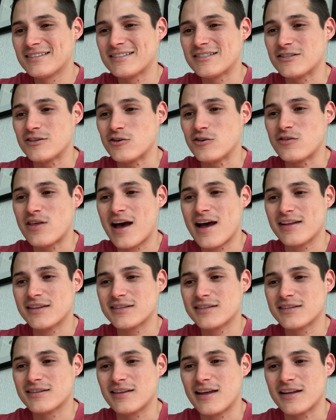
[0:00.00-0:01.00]
So
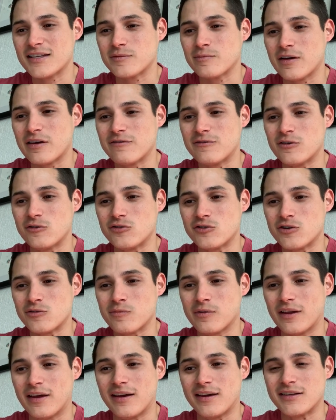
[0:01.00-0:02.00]
that's my future
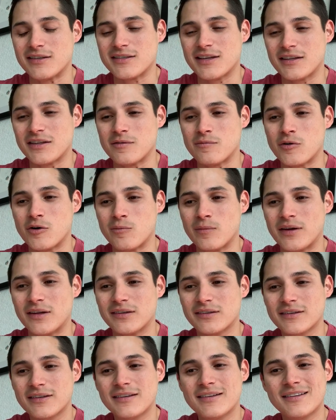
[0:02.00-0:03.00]
plans at the moment.
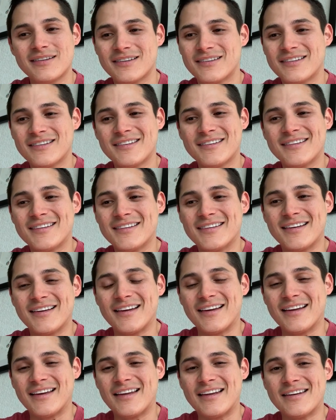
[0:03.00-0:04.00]

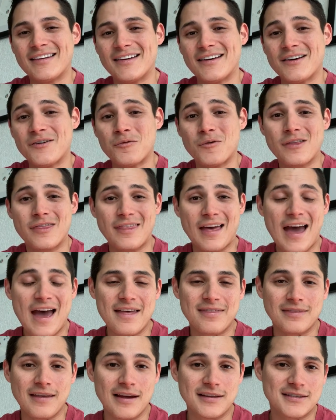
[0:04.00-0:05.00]
And with
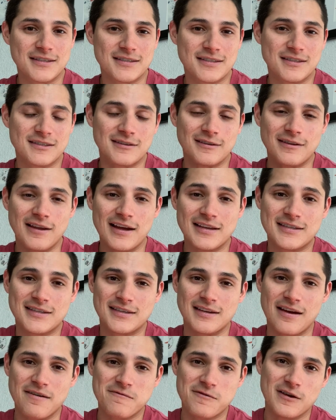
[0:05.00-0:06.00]
that, that's
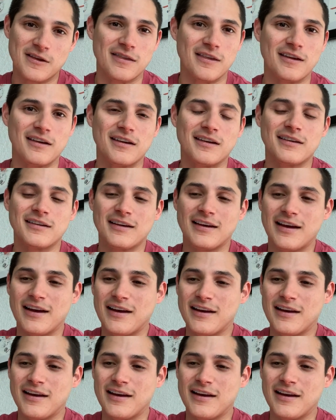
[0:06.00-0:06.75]
everything.